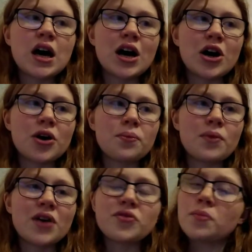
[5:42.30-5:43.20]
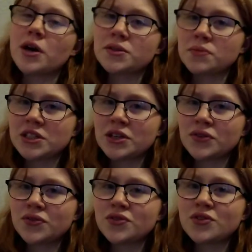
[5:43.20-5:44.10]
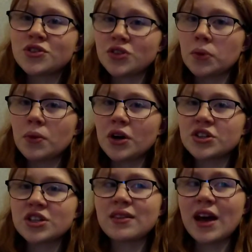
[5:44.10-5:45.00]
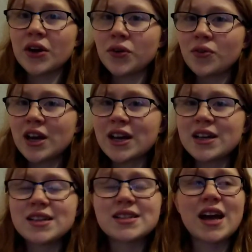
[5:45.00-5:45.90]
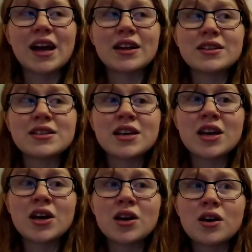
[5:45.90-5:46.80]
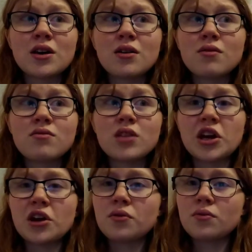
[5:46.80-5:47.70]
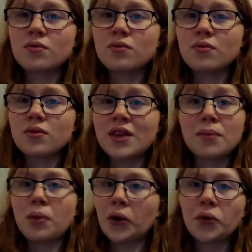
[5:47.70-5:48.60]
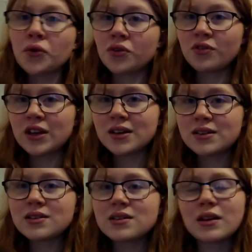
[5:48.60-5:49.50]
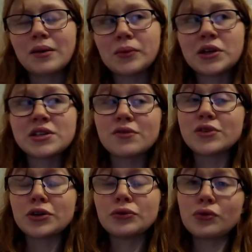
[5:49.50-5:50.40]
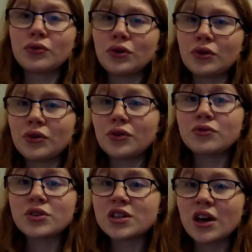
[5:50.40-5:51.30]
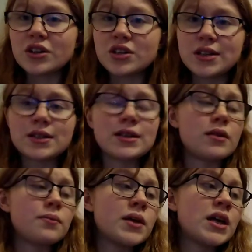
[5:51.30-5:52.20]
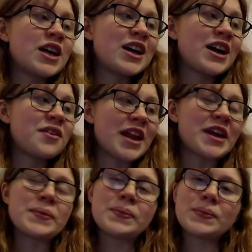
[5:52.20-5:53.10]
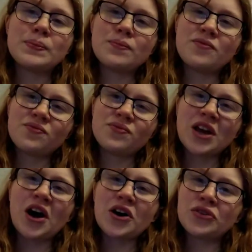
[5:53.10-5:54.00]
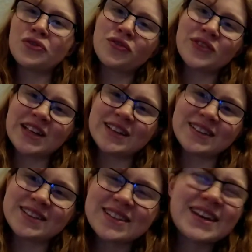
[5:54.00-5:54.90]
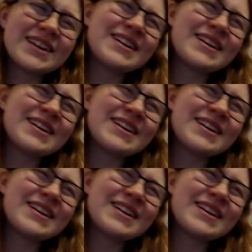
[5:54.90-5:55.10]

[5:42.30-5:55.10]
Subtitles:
I've immersed myself so much in their careers and, you know, their biographies, because I've done an awful lot of research into them, that it kind of feels